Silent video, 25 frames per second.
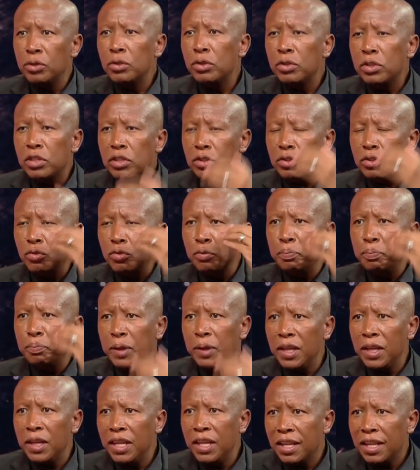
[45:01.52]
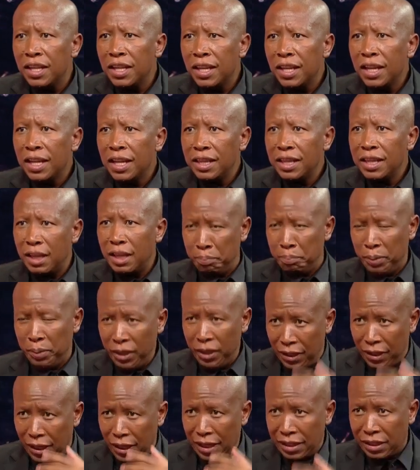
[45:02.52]
used to be the
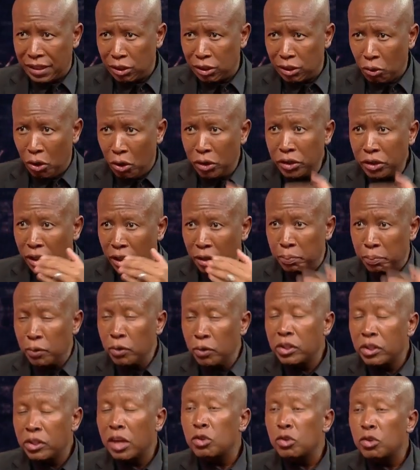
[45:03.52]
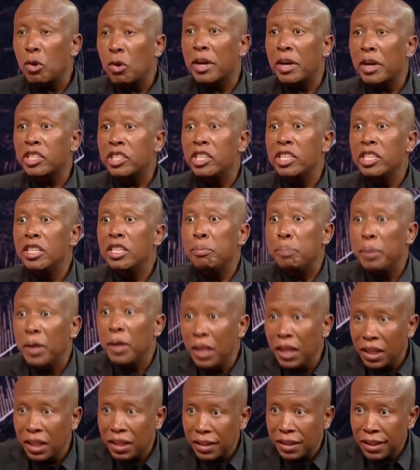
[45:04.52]
biggest contributor to our
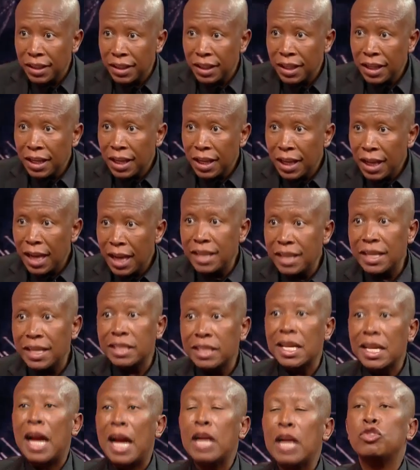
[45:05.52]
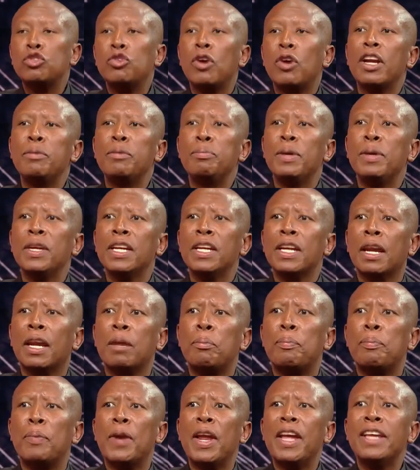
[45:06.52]
GDP, it has actually been
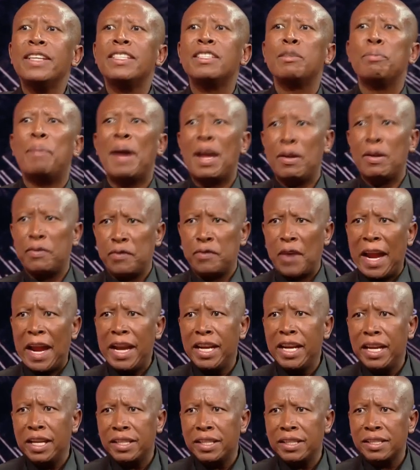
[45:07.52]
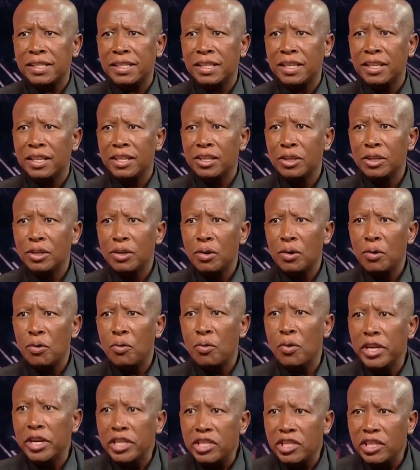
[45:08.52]
replaced by finance,
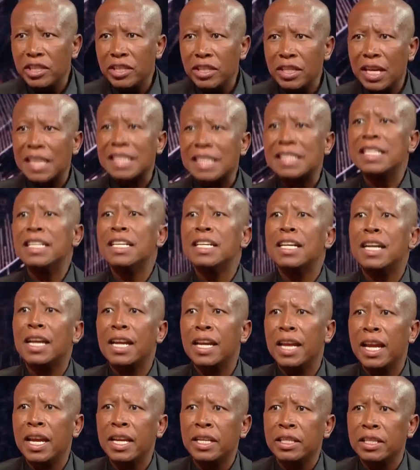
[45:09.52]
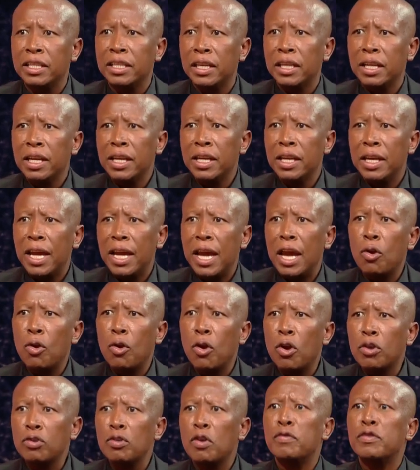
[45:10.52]
which doesn't create a
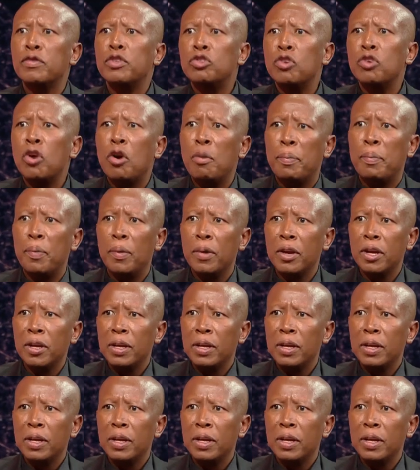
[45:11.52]
lot of job